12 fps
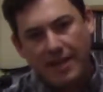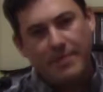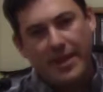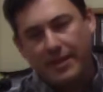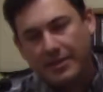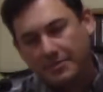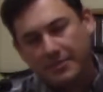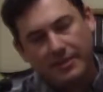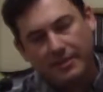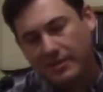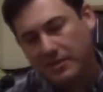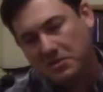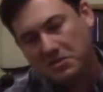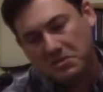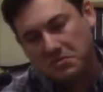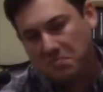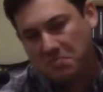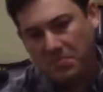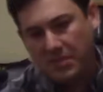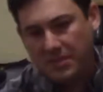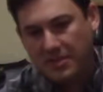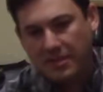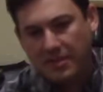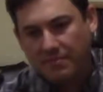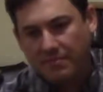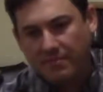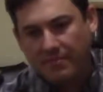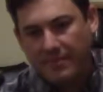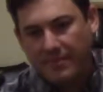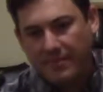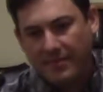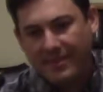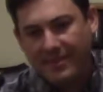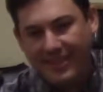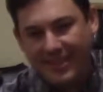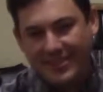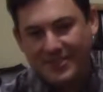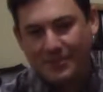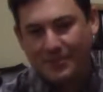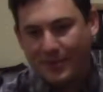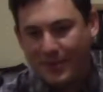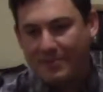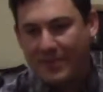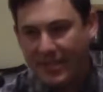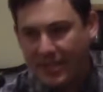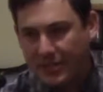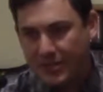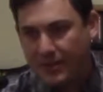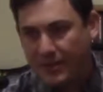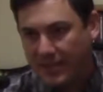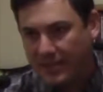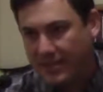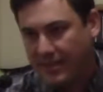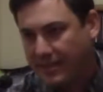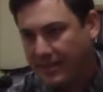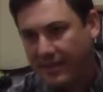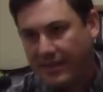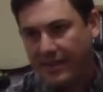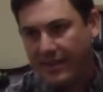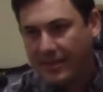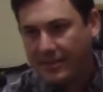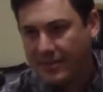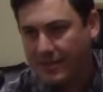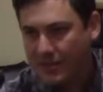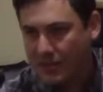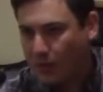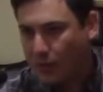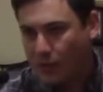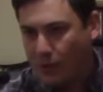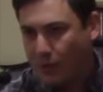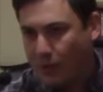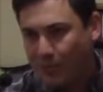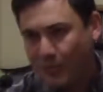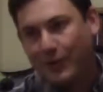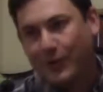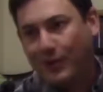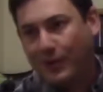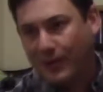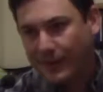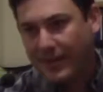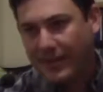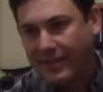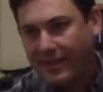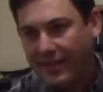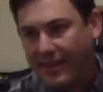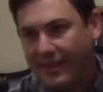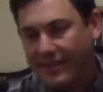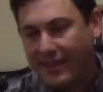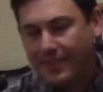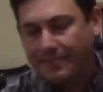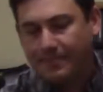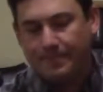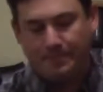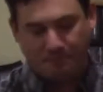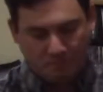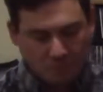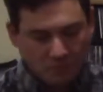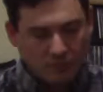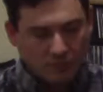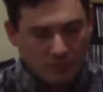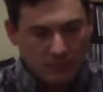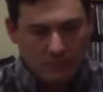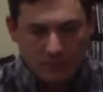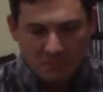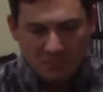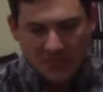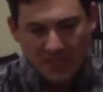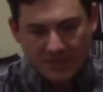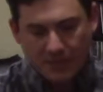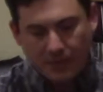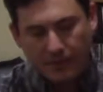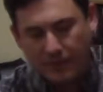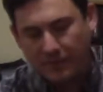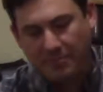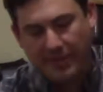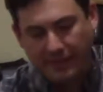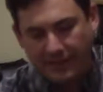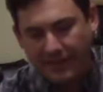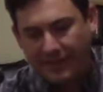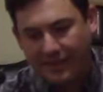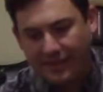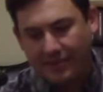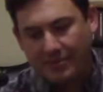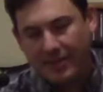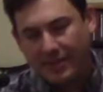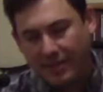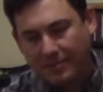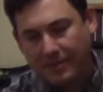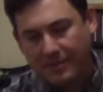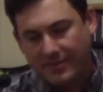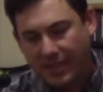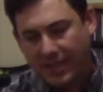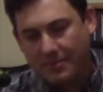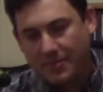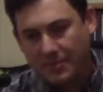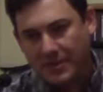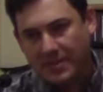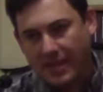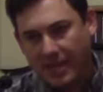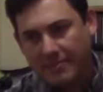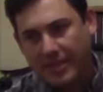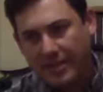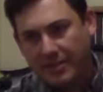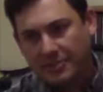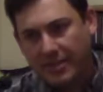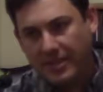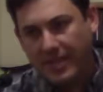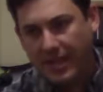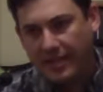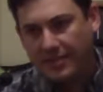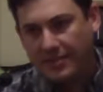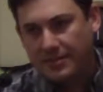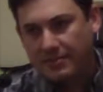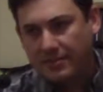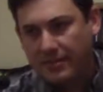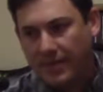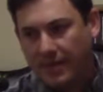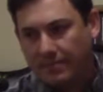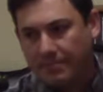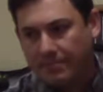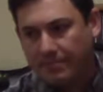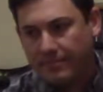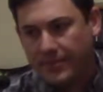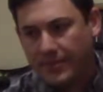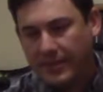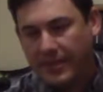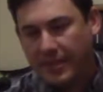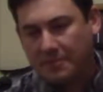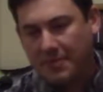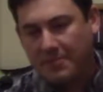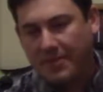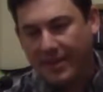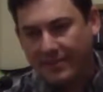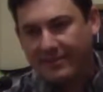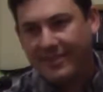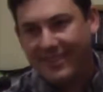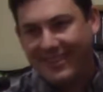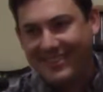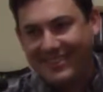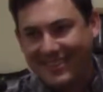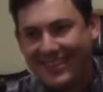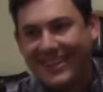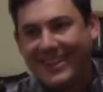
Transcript: management is a really big issue as a solopreneur, right? And so there have been a number of times when time management has really kicked my butt, and